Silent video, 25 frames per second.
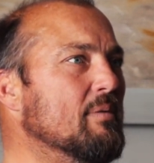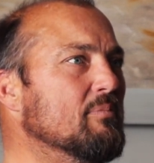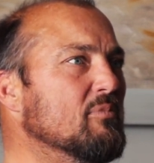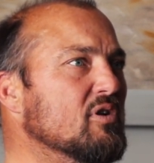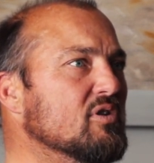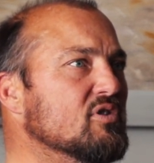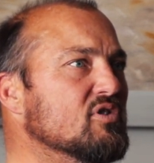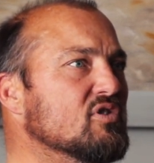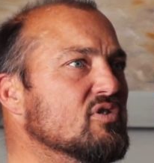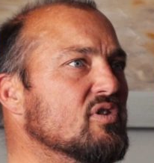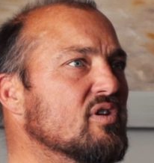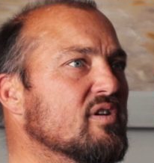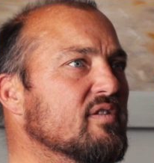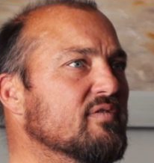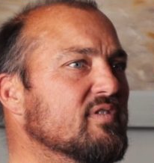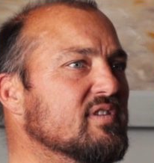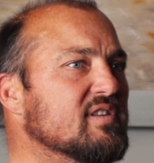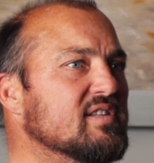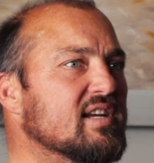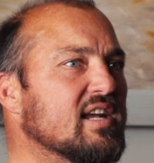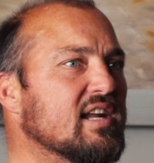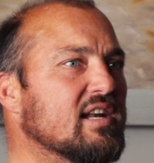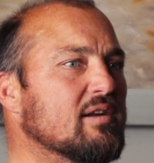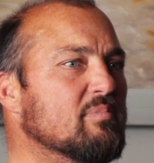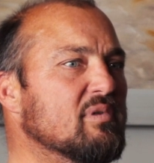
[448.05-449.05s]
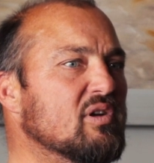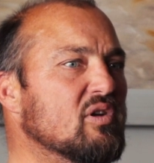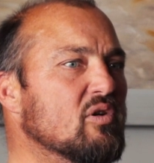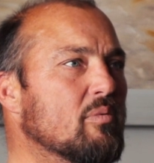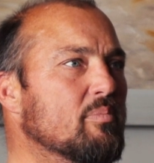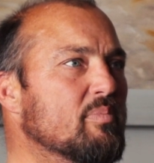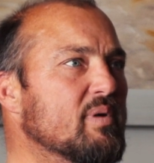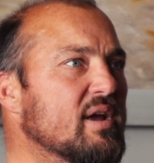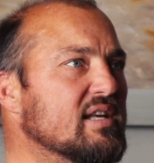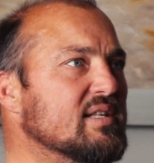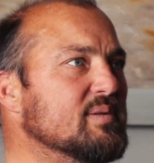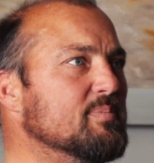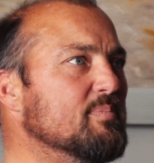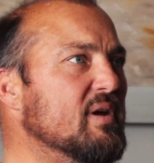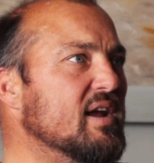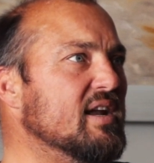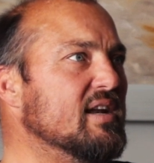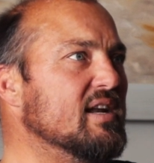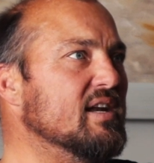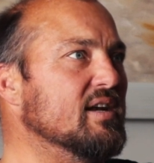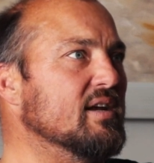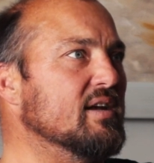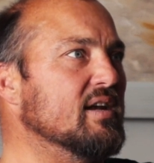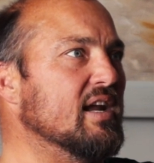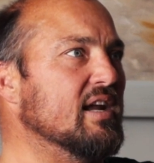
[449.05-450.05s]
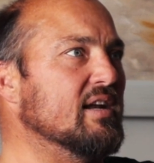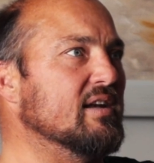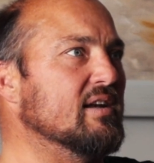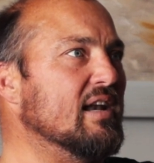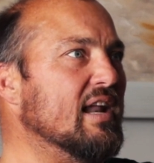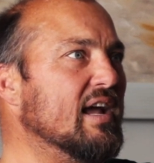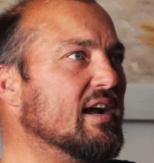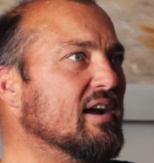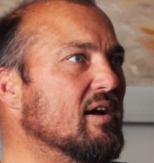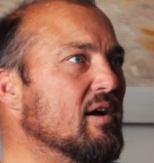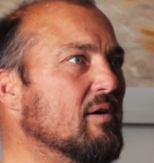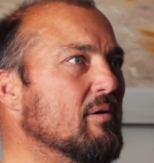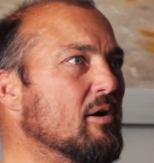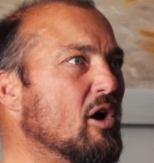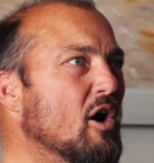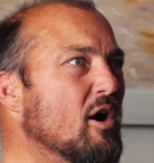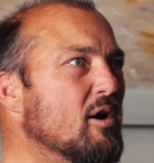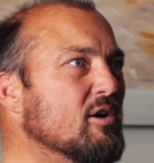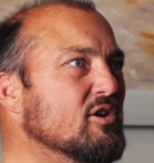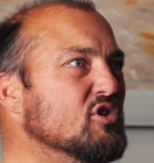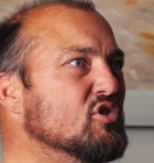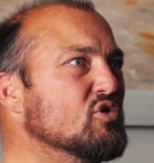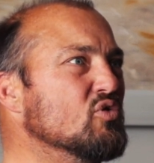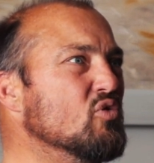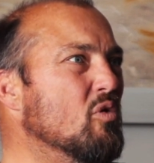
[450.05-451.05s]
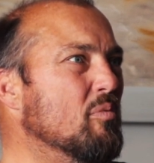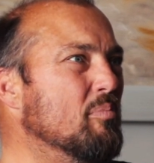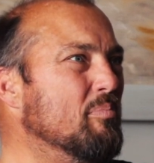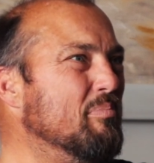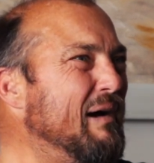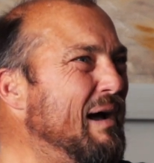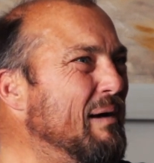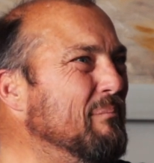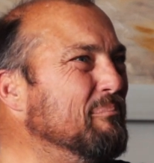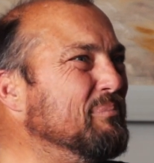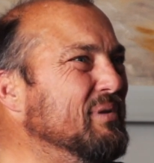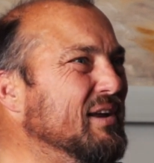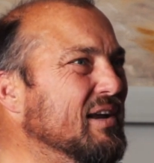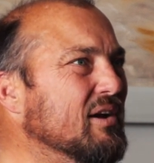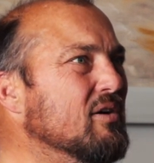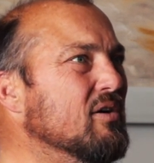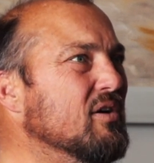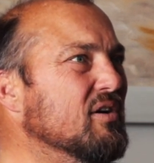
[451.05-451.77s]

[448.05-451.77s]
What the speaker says: I'm not sure if it's going to be your best bet in like onshore bumpy